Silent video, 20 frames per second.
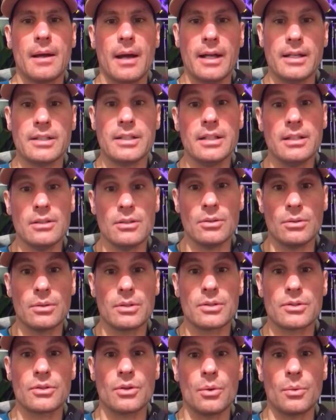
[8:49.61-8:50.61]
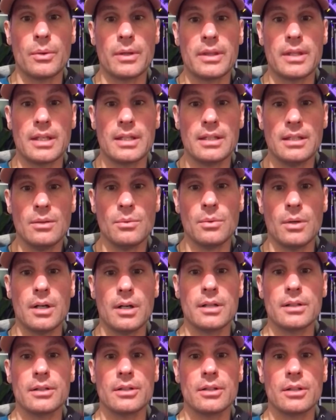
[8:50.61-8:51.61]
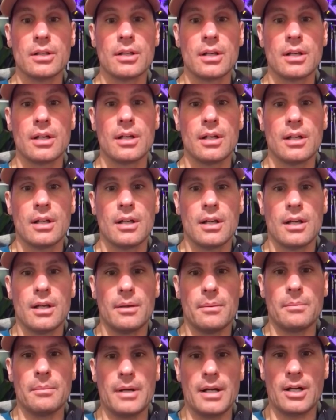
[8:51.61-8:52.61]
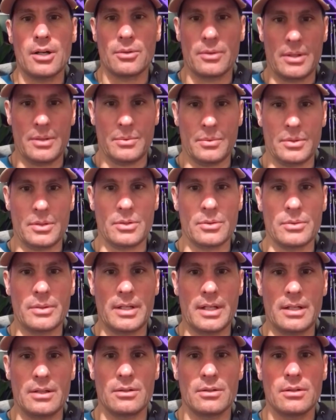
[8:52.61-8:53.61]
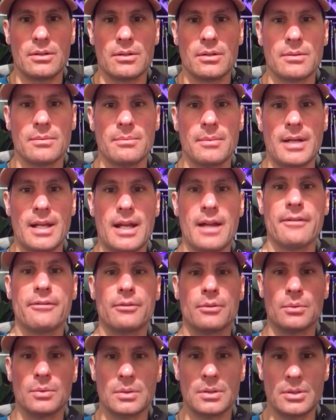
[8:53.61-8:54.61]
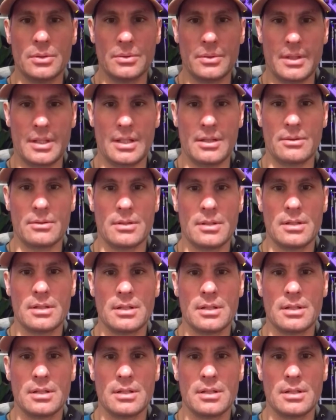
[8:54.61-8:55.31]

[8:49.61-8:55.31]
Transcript: I did notice, though, when they did wander, my heart rate would go down, my effort would go down.